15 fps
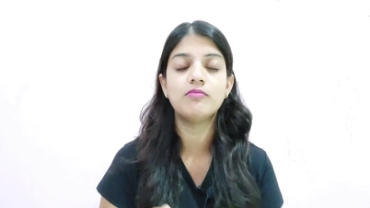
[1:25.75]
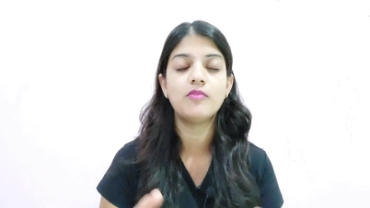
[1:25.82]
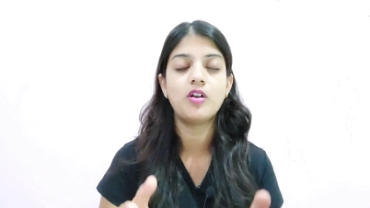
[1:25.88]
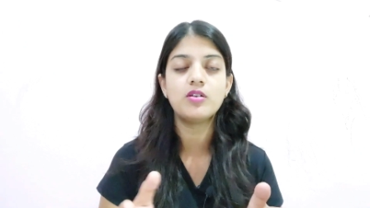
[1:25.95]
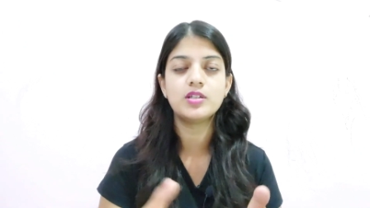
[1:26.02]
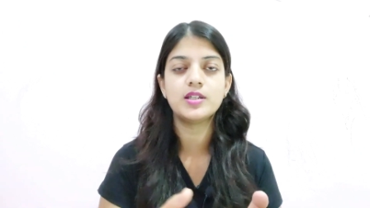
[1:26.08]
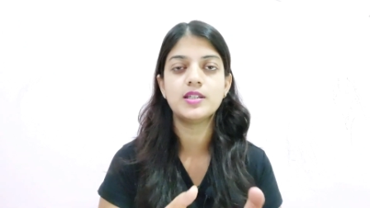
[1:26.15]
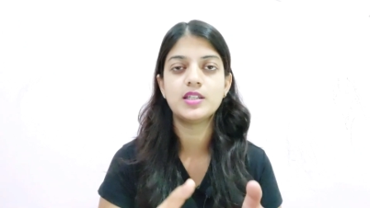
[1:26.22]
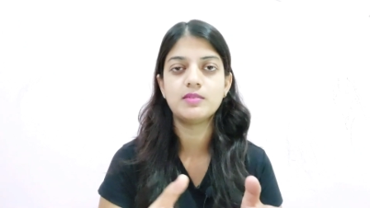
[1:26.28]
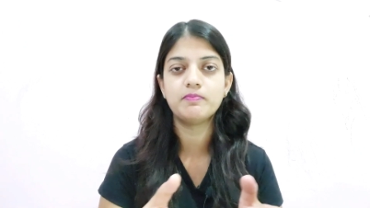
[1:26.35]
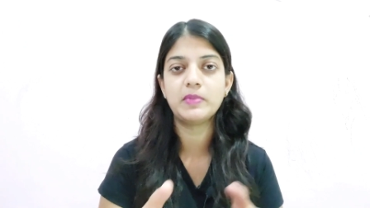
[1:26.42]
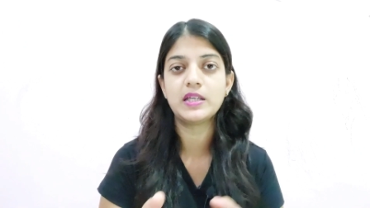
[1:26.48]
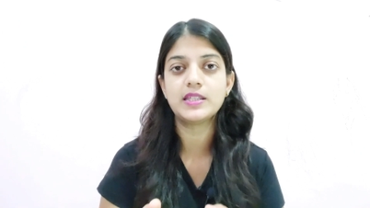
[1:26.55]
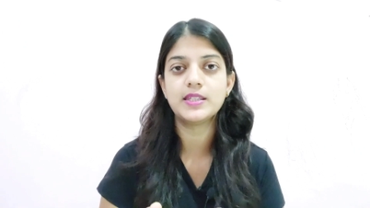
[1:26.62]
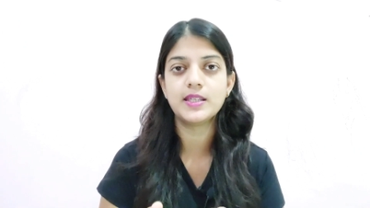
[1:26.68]
not just
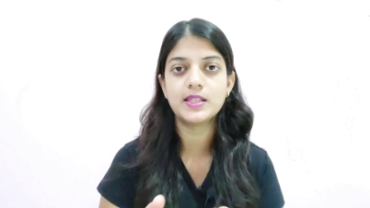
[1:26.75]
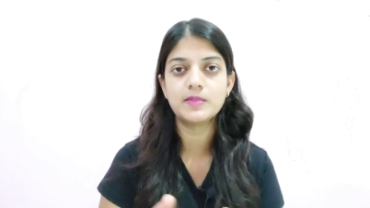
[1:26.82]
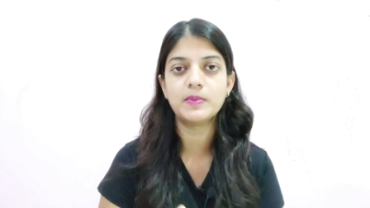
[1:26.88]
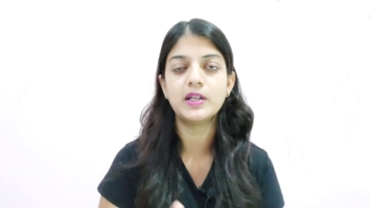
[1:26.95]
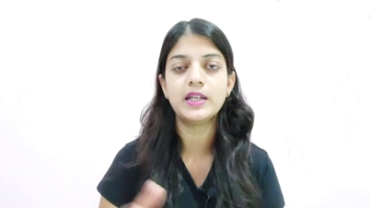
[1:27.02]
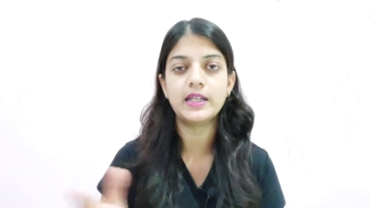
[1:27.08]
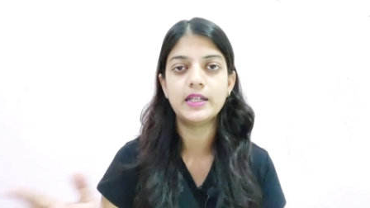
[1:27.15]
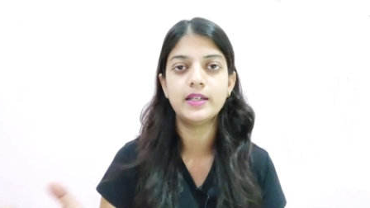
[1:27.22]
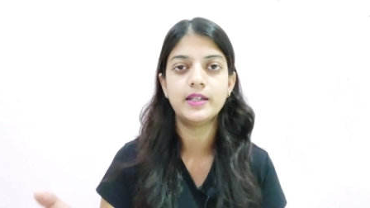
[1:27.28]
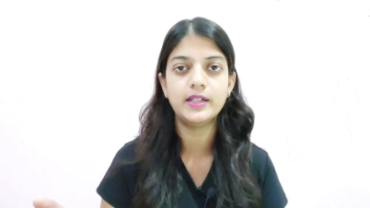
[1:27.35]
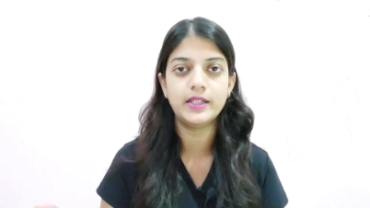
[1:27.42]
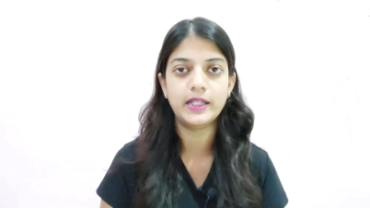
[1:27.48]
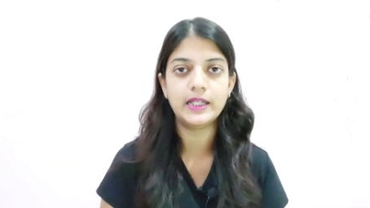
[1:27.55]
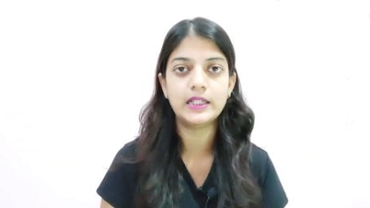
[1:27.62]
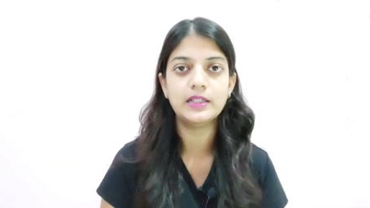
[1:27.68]
basics but in
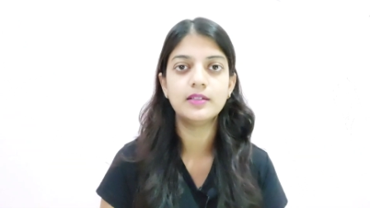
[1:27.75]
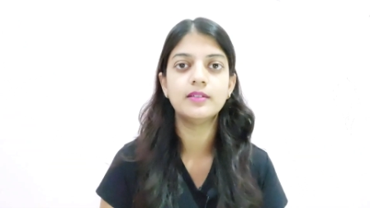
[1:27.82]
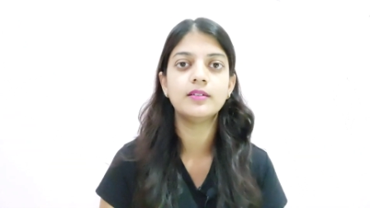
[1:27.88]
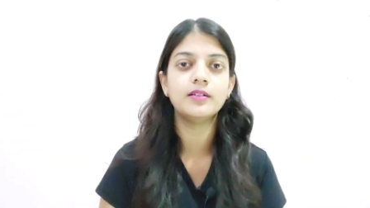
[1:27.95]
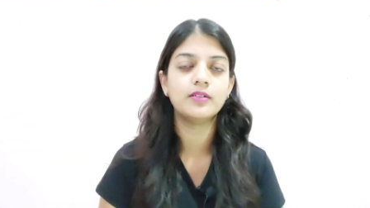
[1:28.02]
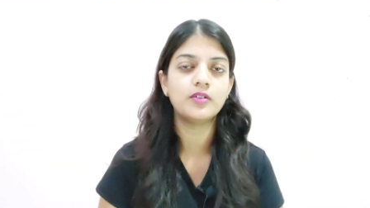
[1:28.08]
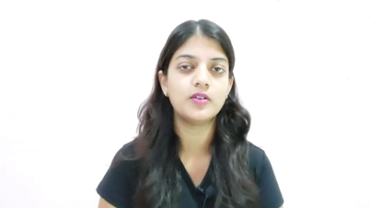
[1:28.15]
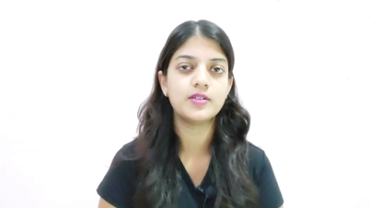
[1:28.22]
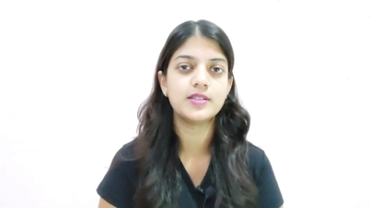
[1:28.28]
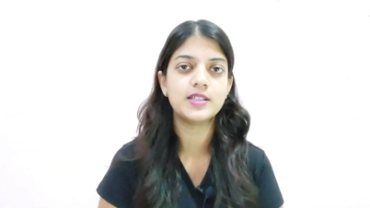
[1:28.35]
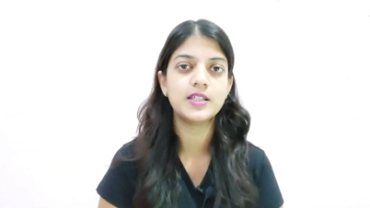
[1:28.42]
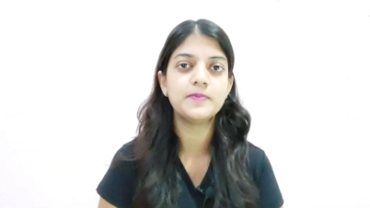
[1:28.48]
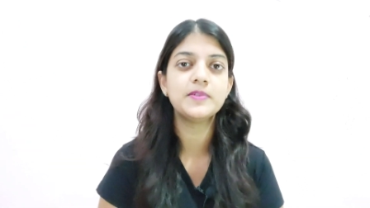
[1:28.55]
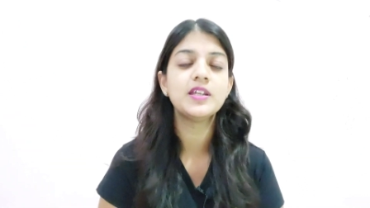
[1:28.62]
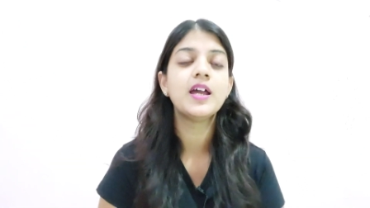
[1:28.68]
detail
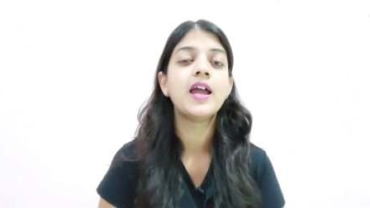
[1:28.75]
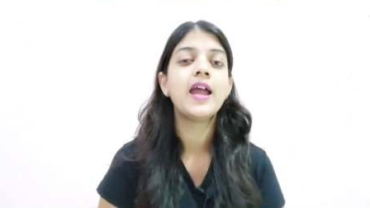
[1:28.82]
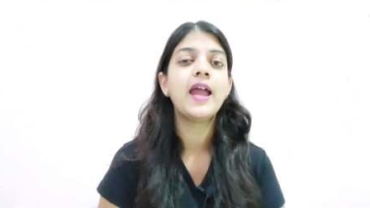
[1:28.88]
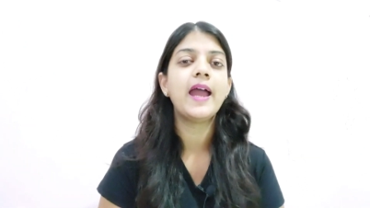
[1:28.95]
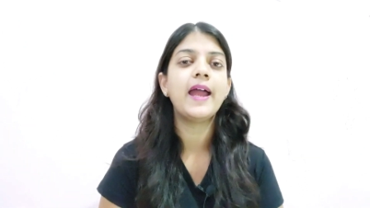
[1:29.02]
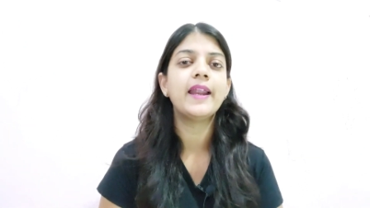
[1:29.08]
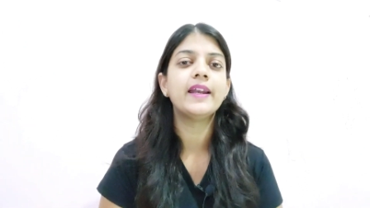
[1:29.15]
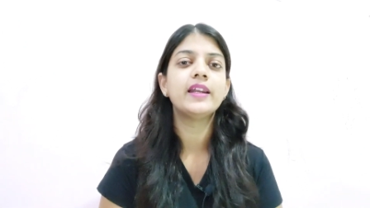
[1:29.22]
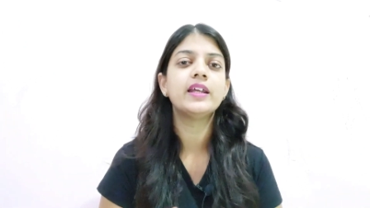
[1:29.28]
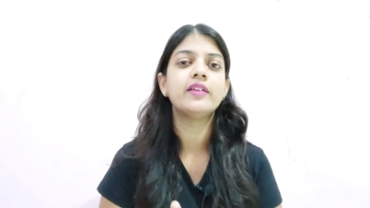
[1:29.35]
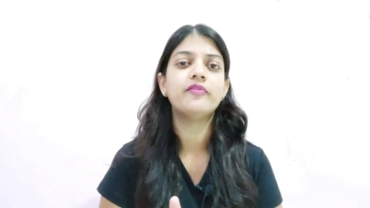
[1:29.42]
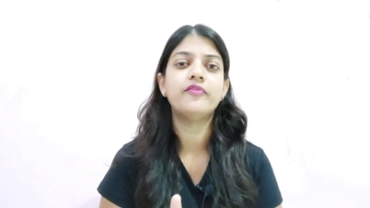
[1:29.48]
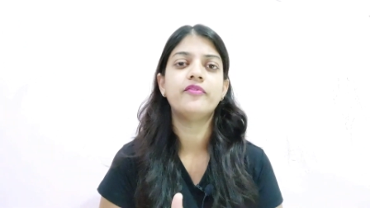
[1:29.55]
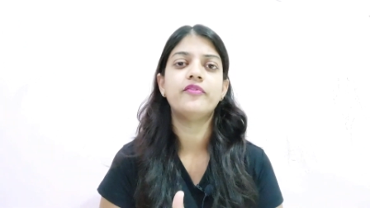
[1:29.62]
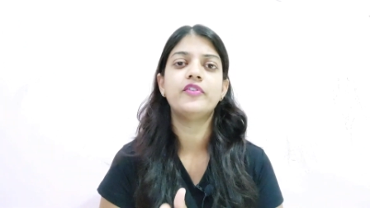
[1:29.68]
concepts. And
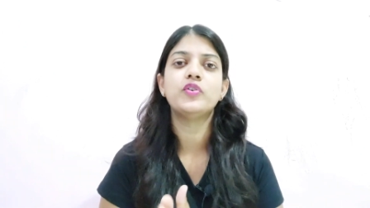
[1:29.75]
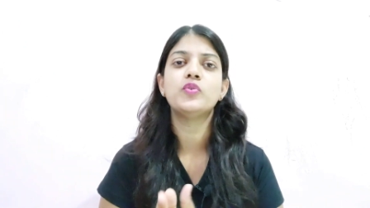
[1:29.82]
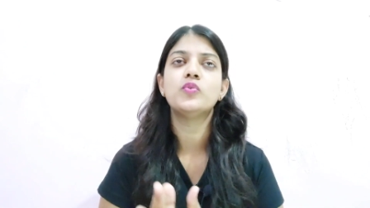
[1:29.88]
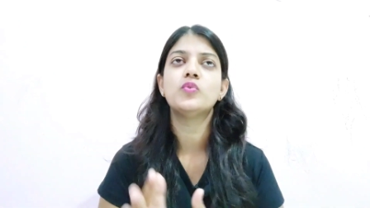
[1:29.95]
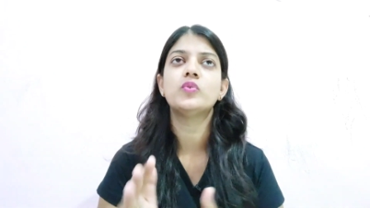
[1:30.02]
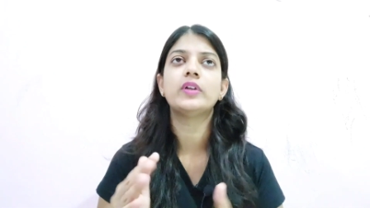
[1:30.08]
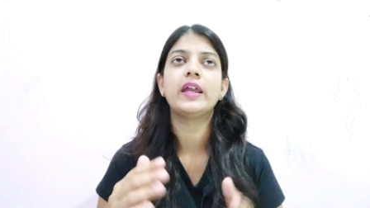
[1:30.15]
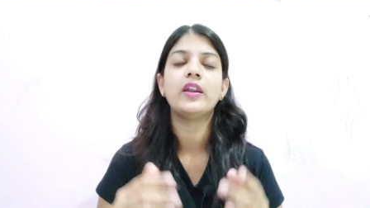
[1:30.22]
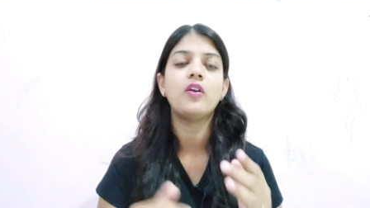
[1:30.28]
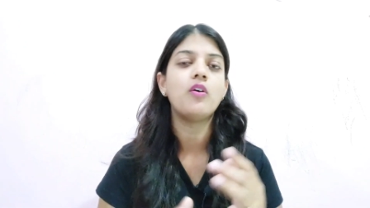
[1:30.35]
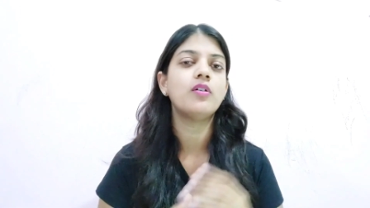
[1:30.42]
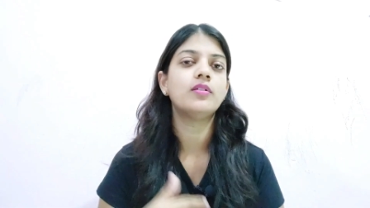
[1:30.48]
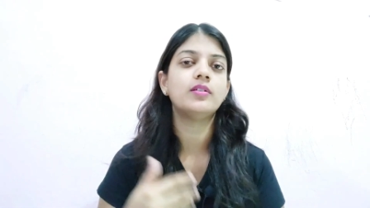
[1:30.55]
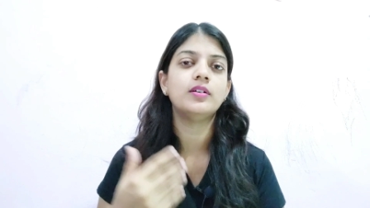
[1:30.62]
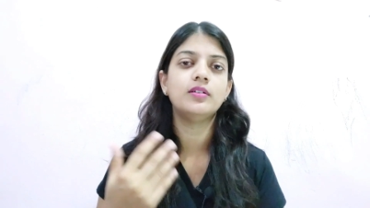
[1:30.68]
if you
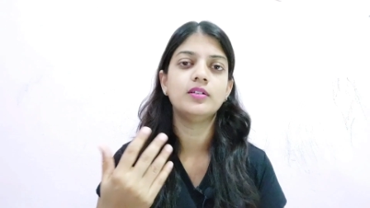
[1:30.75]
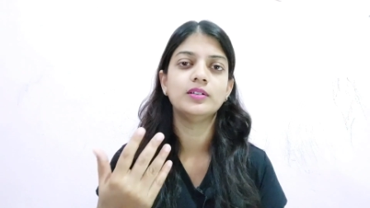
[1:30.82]
cannot